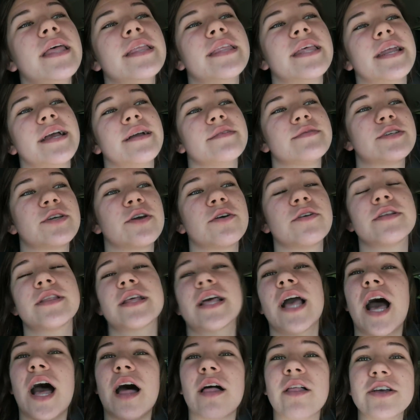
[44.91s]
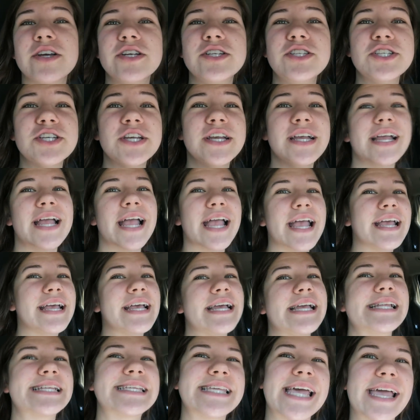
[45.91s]
Then I have to go to the college
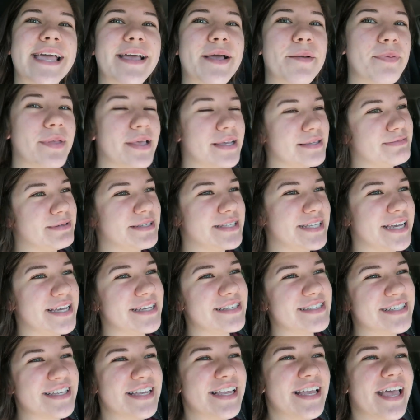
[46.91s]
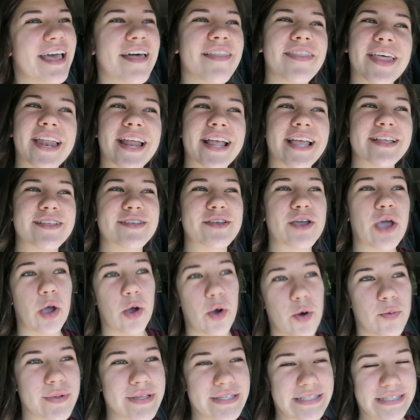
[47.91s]
and take a placement test. And then I get to go
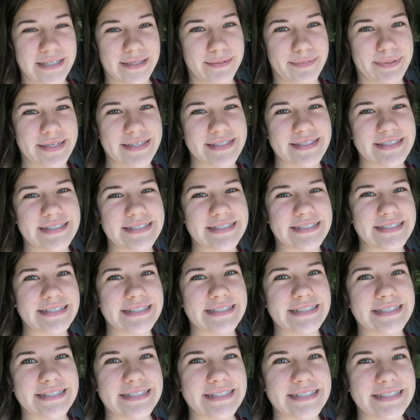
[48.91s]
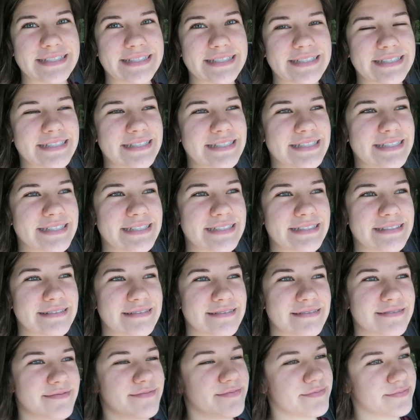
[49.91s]
home and sleep. Oh, I forgot about
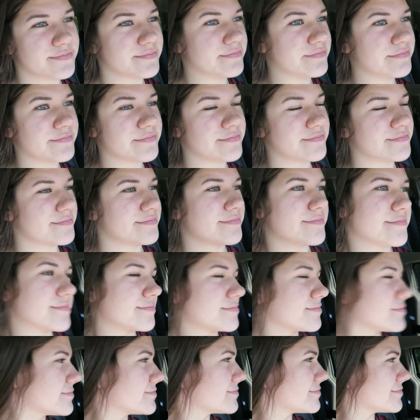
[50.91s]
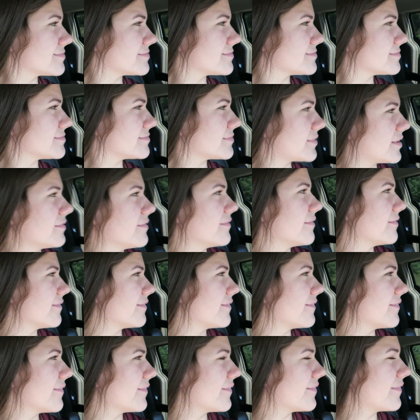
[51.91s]
that. Yeah, I
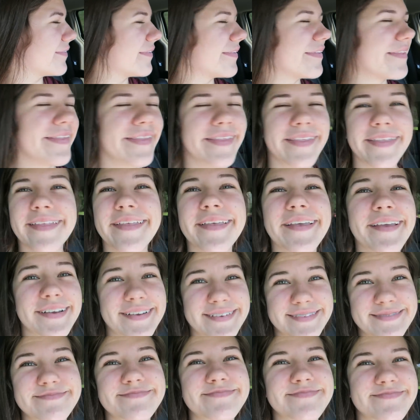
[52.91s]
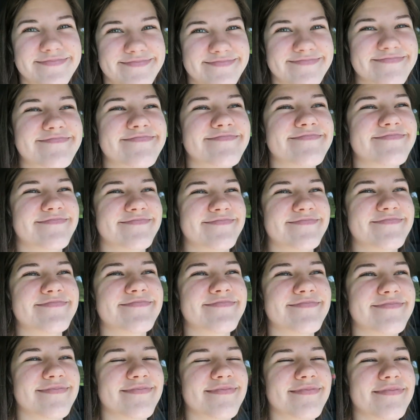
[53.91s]
gotta take you to the college too. I forgot
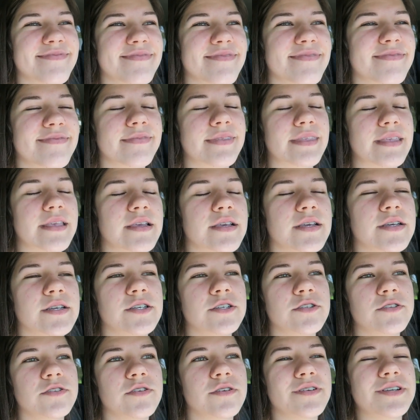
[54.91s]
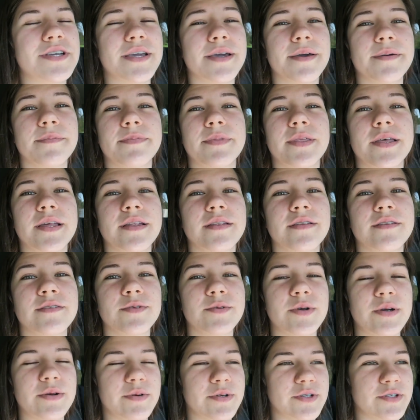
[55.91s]
about that. So yeah, that
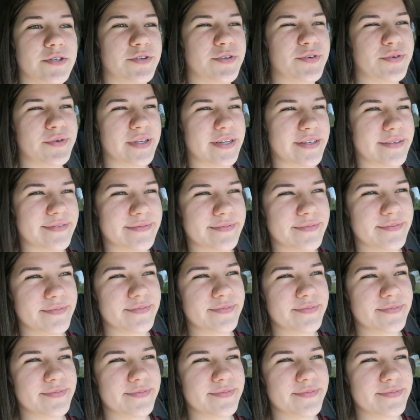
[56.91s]
is what we're doing.